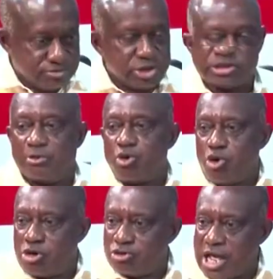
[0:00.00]
Some
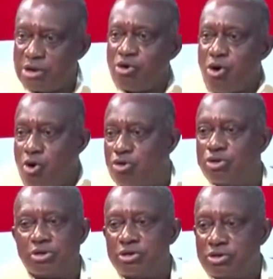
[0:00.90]
more near no.
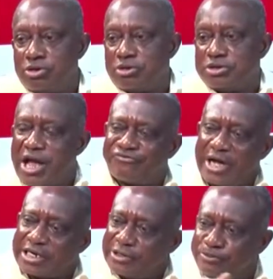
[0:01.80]
You have
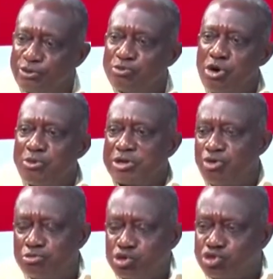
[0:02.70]
a clip for the moment.
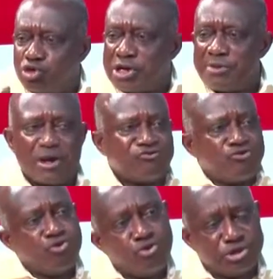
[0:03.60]
No one show no man
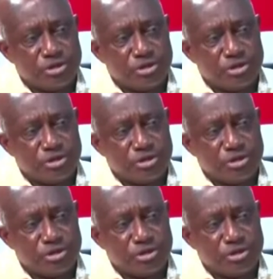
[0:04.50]
for whom.